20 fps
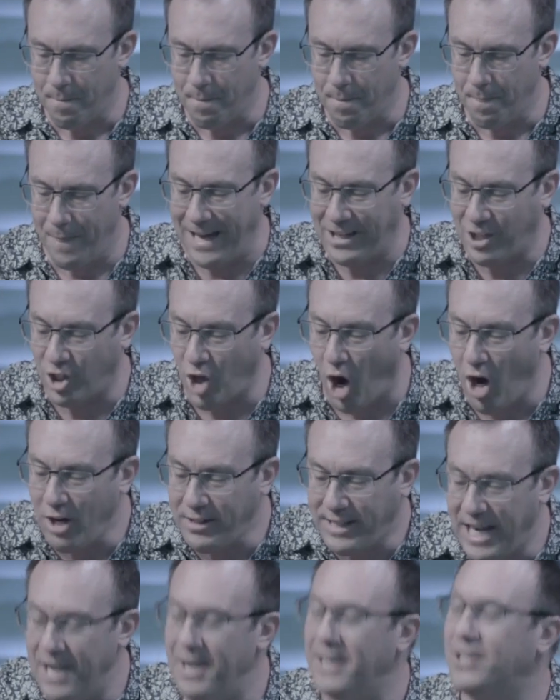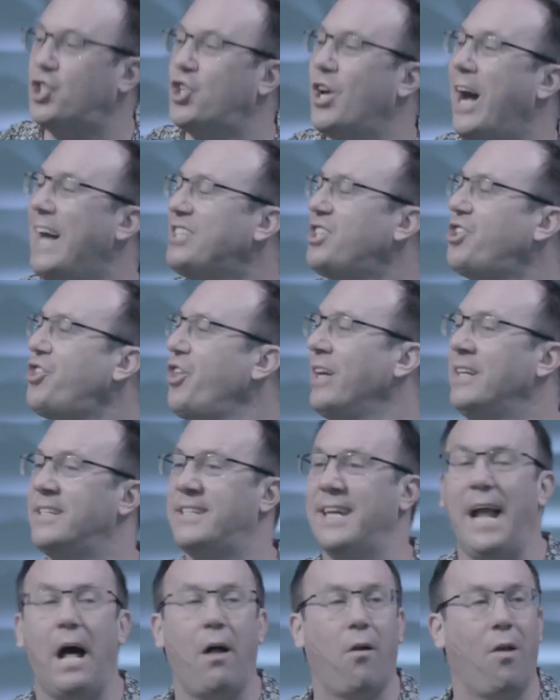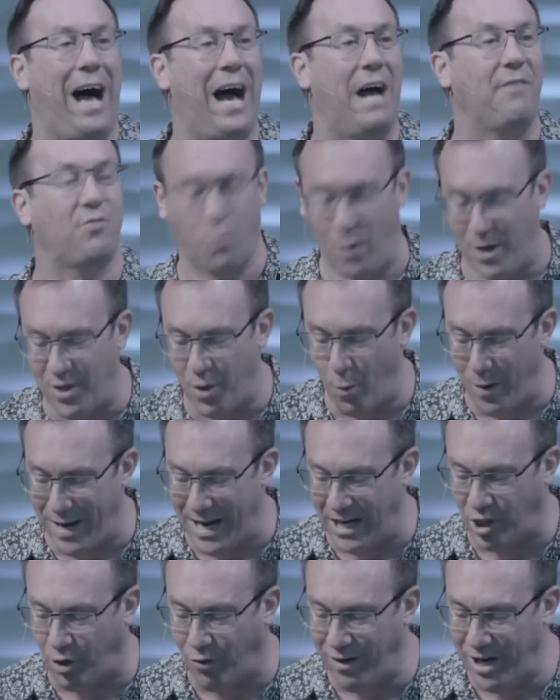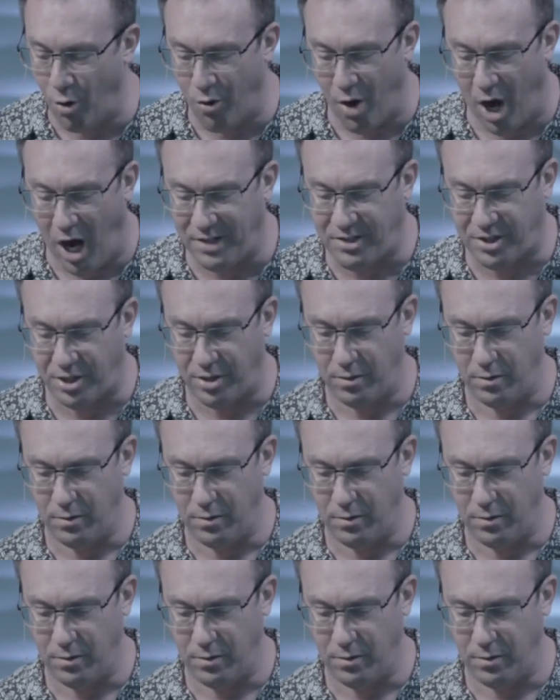That God can adjust things in our lives whether we agree or not.